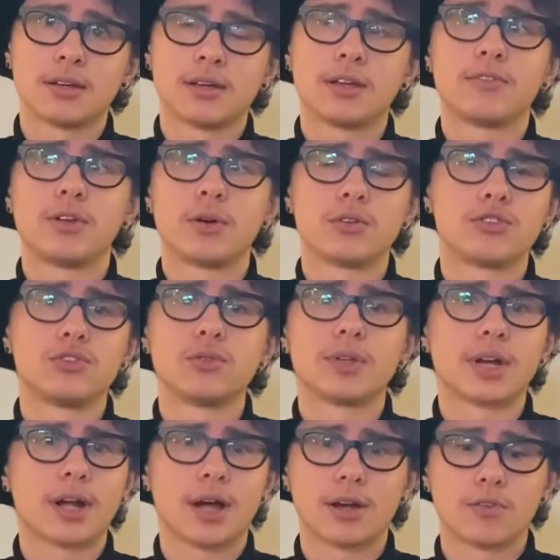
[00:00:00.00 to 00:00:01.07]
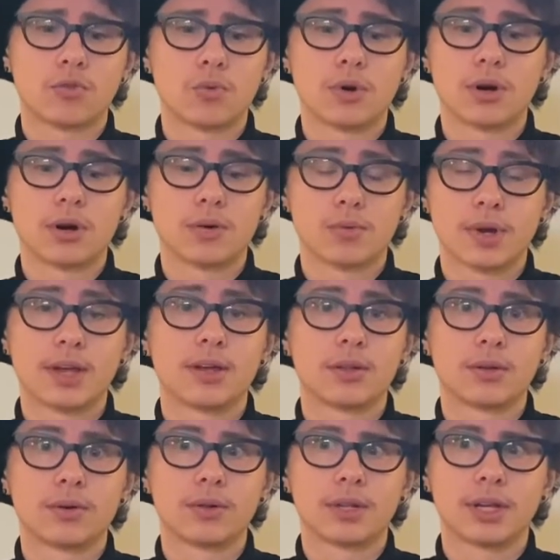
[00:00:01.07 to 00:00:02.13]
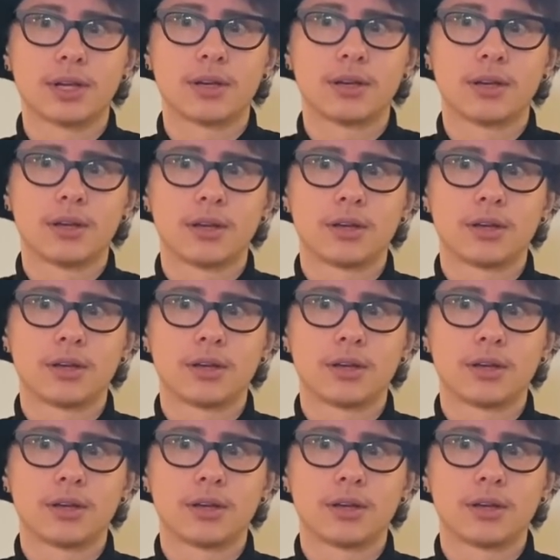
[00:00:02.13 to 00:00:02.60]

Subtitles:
If you don't do that kind of work regularly,